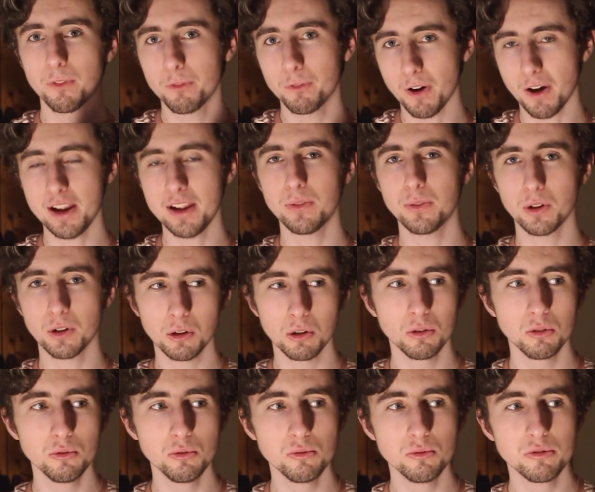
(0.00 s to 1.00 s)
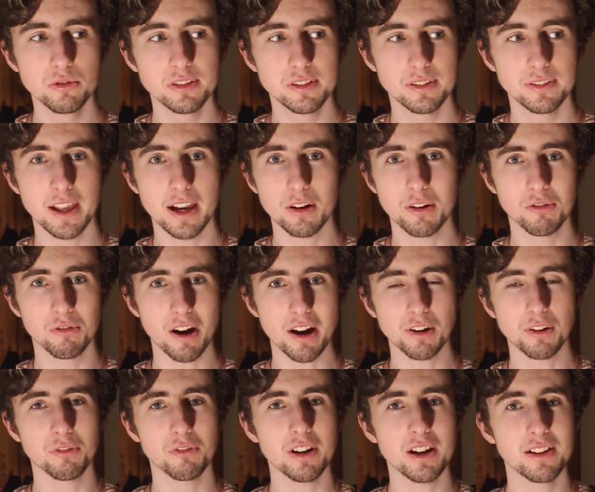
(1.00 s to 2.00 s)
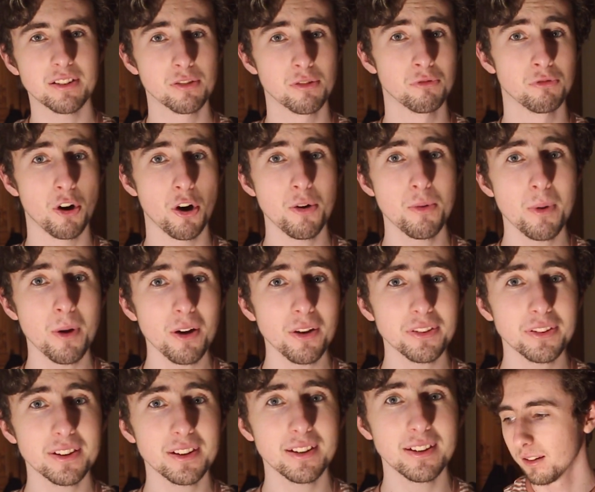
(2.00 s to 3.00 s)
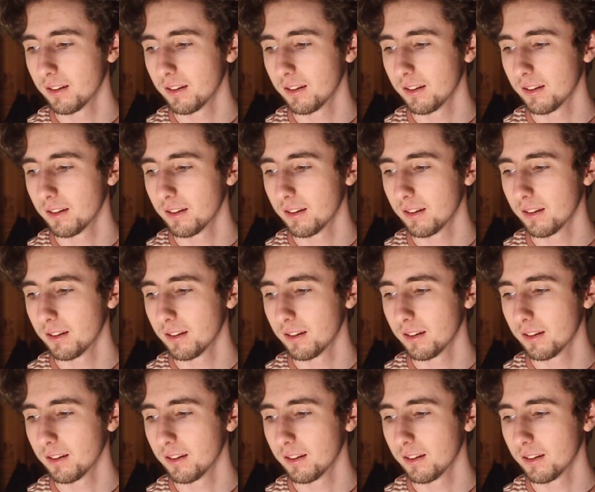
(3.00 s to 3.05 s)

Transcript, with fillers: find the clues that Gregory is a robot.